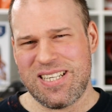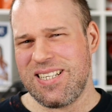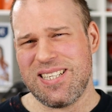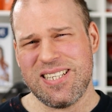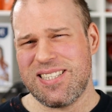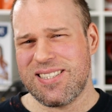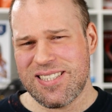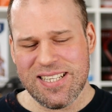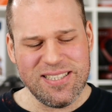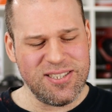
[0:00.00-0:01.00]
it
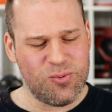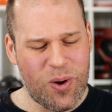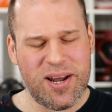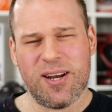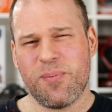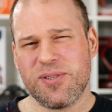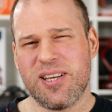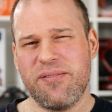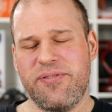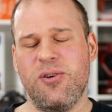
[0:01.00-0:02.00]
didn't
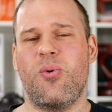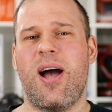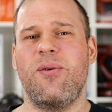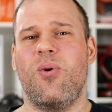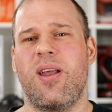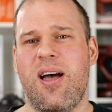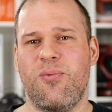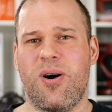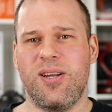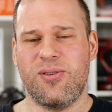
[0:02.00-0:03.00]
100% feel right what I
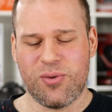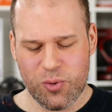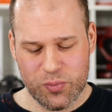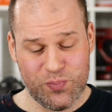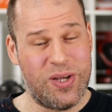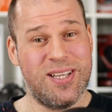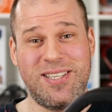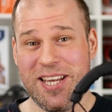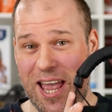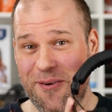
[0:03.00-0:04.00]
wanted to.
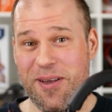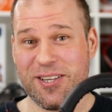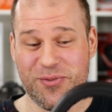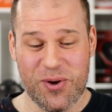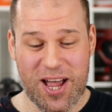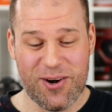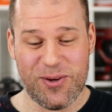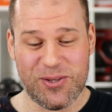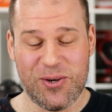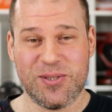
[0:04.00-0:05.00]
The MX
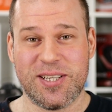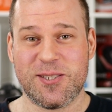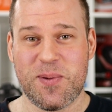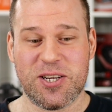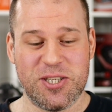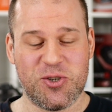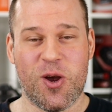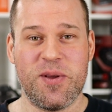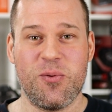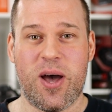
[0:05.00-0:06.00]
300 though did, especially in
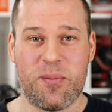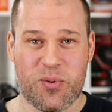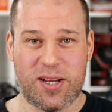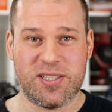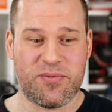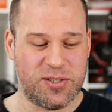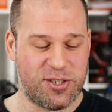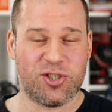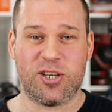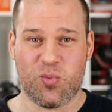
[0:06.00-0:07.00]
Germany, where the price difference
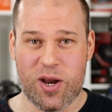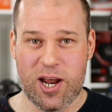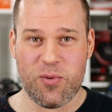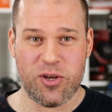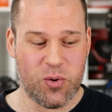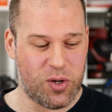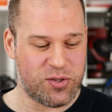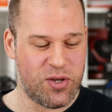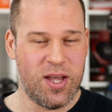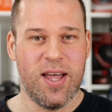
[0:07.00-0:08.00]
is just 100
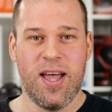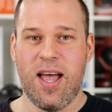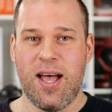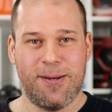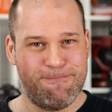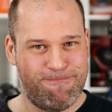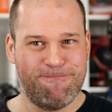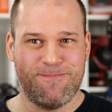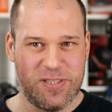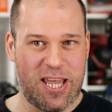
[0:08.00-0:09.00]
euros.
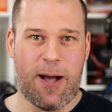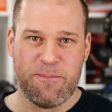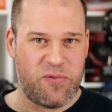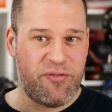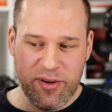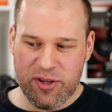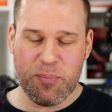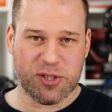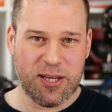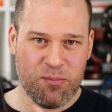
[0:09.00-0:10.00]
Yeah,
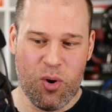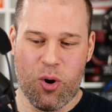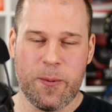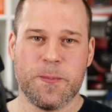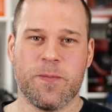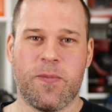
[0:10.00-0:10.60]
50% more,